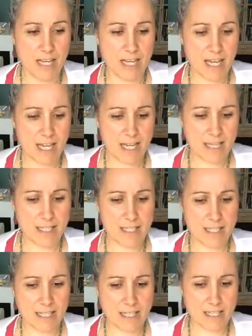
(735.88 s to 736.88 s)
And
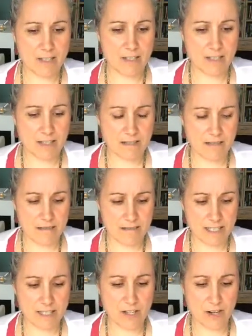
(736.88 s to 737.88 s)

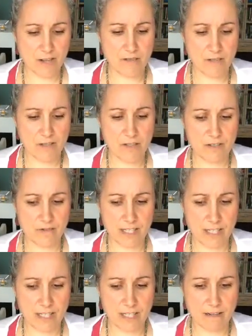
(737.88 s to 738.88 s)
it's hard for you to really
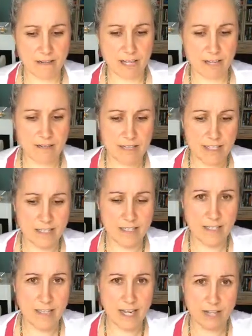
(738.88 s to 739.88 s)
clear it out. And
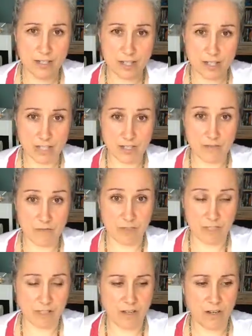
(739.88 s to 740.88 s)
until that energy is
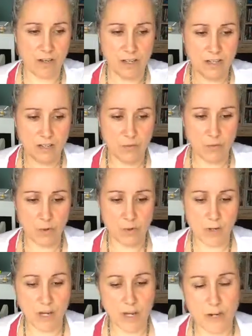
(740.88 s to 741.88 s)
really gone, you
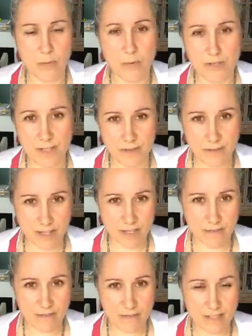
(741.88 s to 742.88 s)
won't 100%
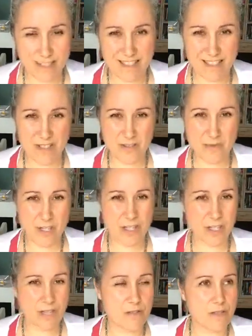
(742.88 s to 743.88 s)
forgive this
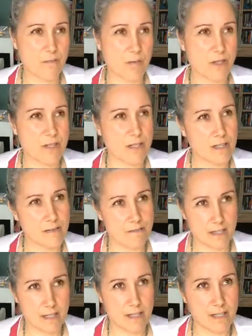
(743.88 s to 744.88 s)
situation or this person. I feel
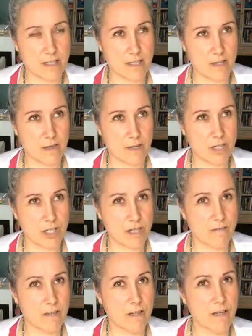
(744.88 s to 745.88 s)
like it's a situation
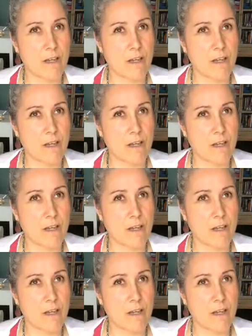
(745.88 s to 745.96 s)
even.